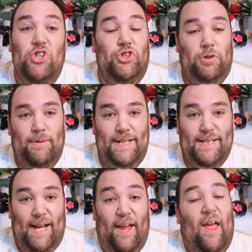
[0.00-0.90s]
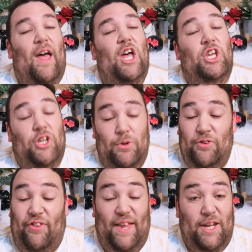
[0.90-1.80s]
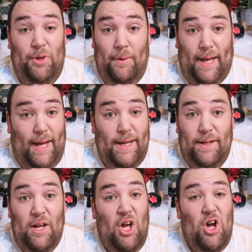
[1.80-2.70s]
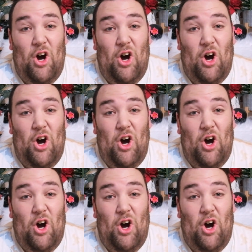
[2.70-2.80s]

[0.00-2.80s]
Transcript: Just want to say a huge thank you again.